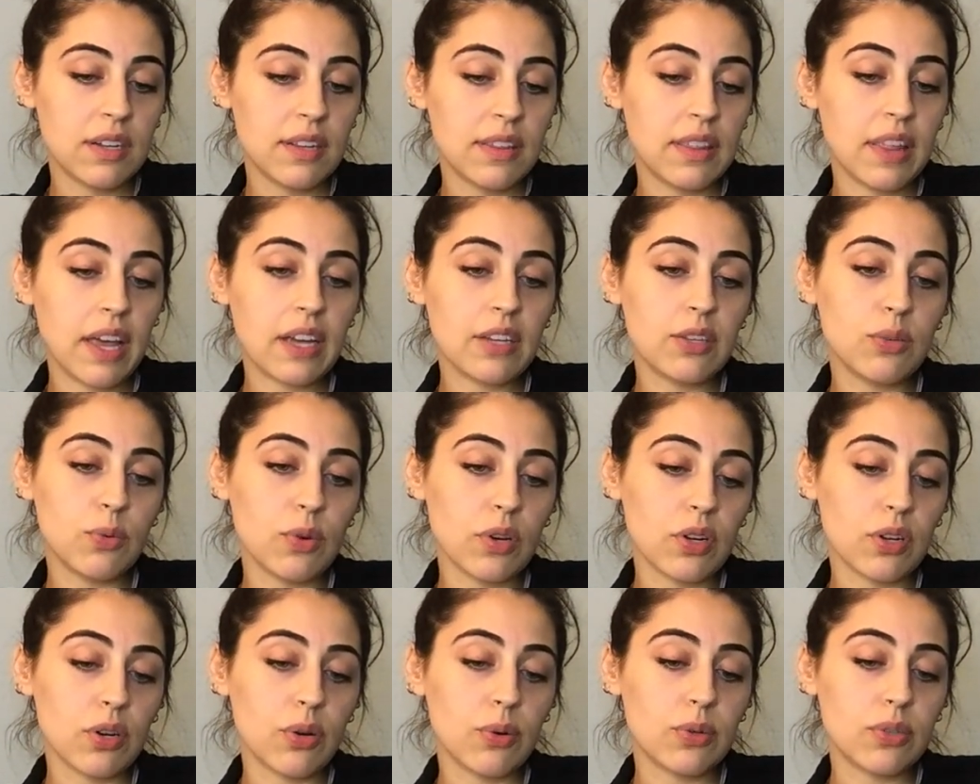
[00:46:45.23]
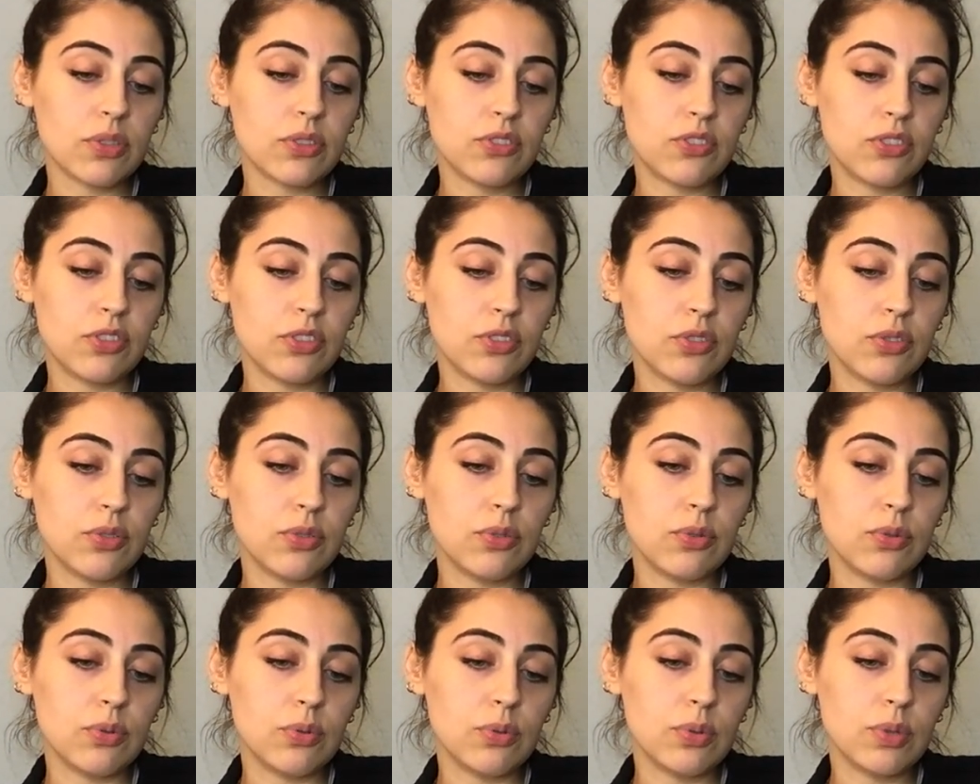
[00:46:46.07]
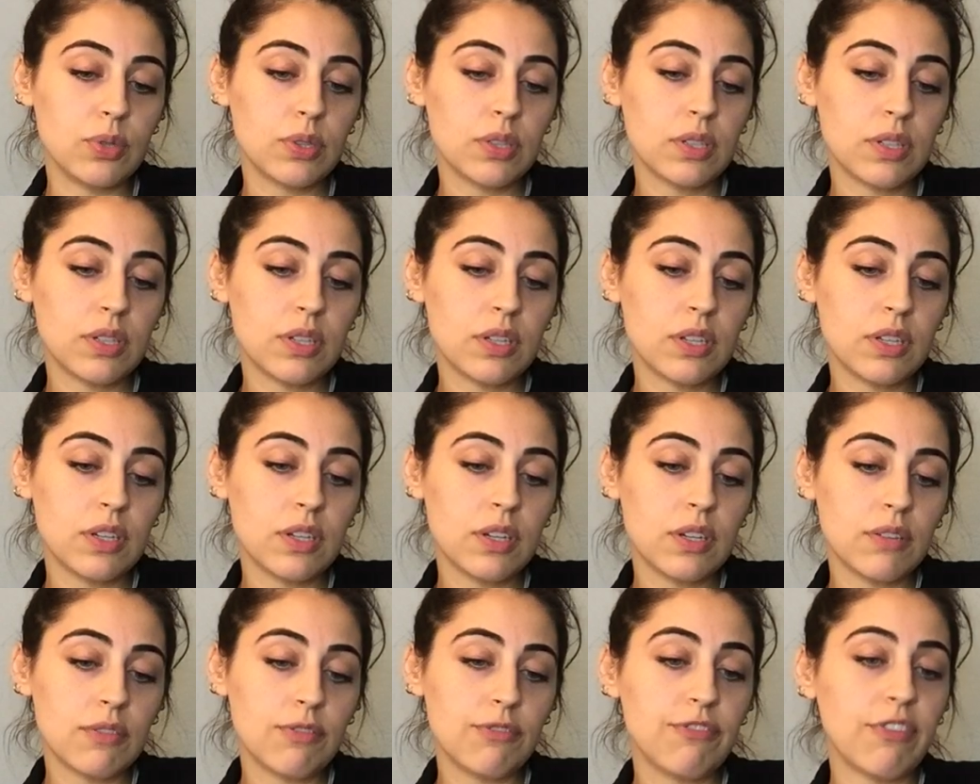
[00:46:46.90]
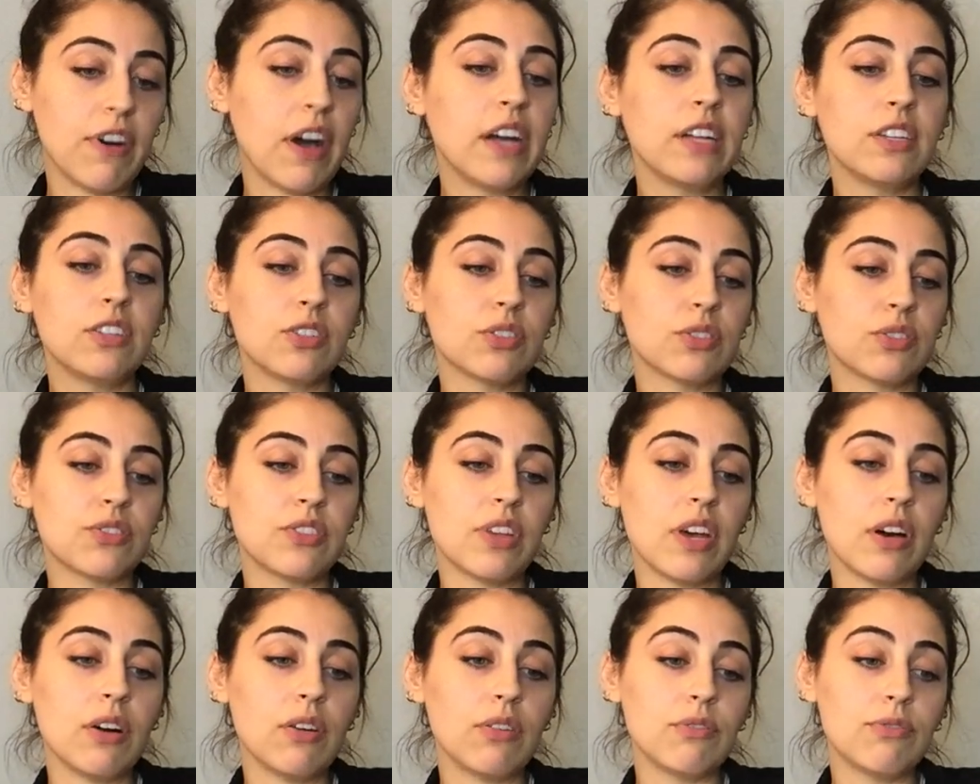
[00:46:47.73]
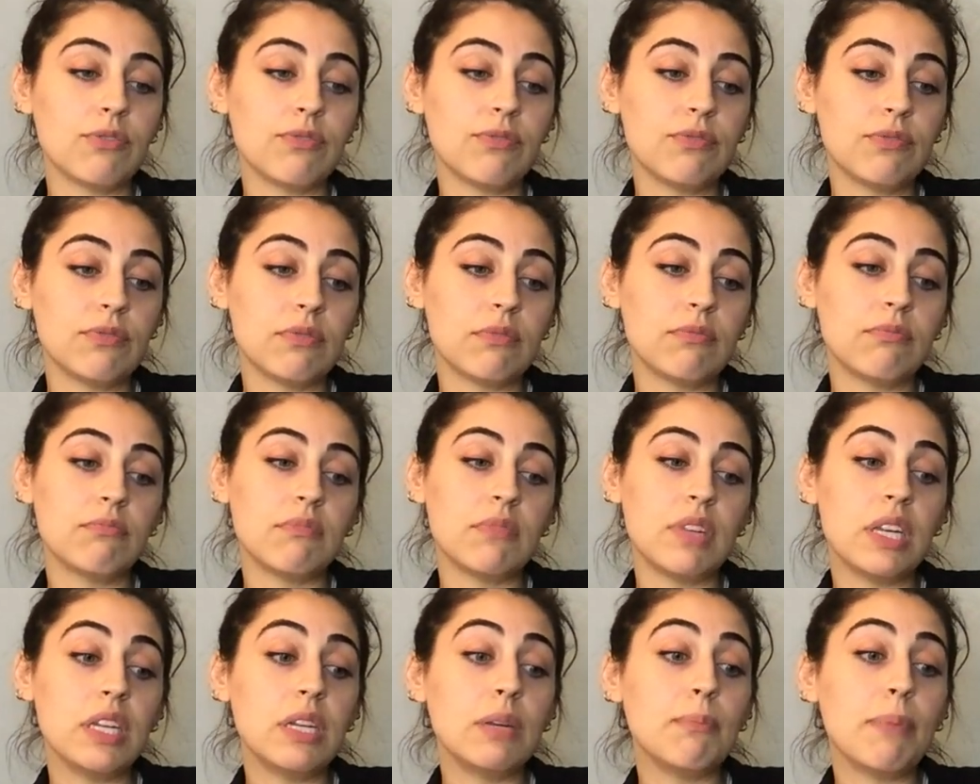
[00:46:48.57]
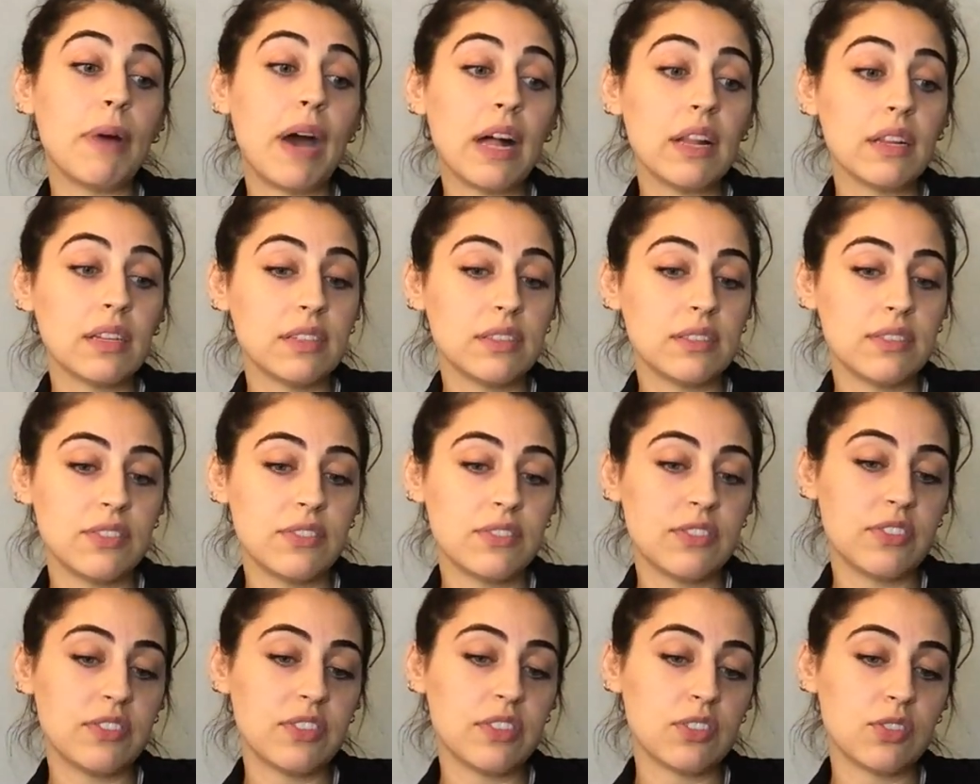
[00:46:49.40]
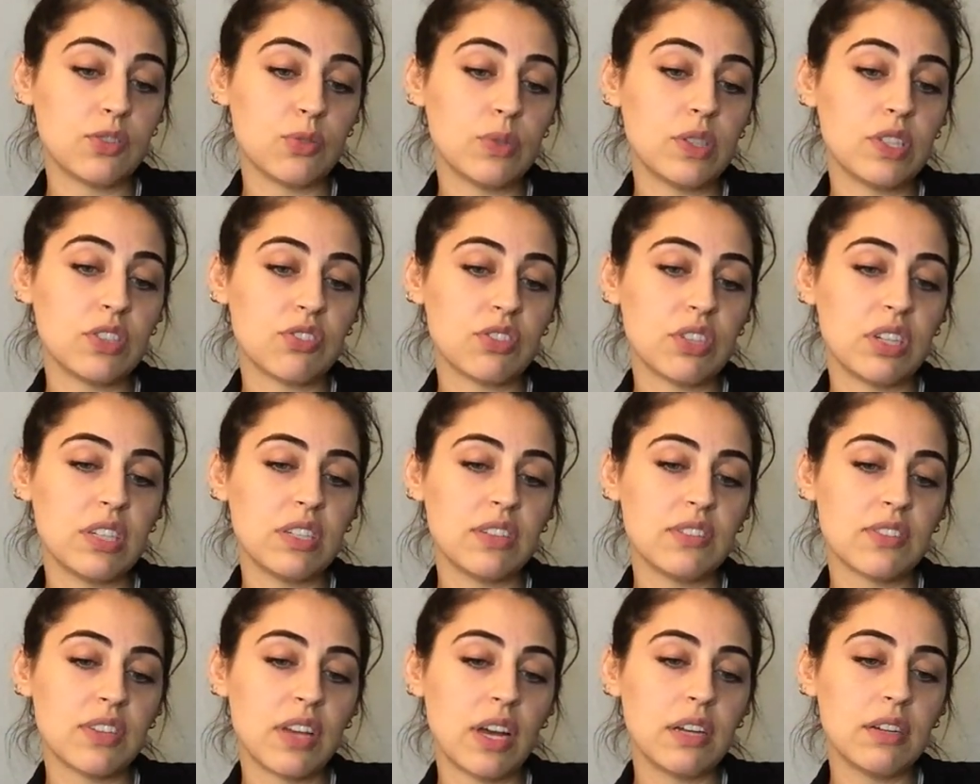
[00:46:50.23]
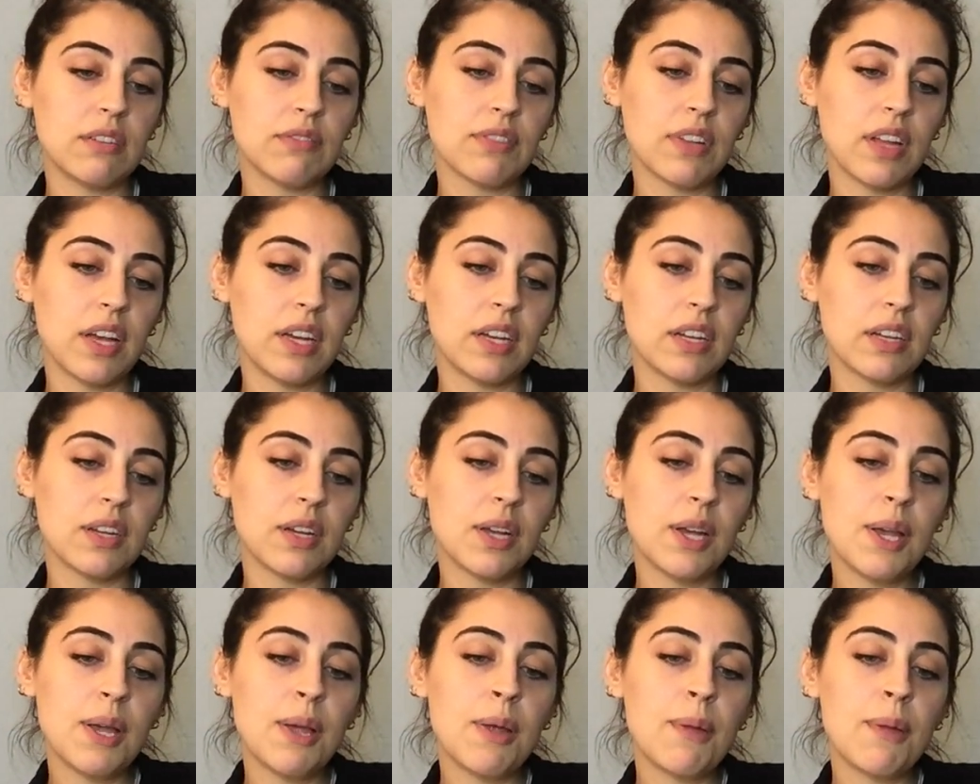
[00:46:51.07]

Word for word: that you are going to find yourself in a balanced situation it's kind of like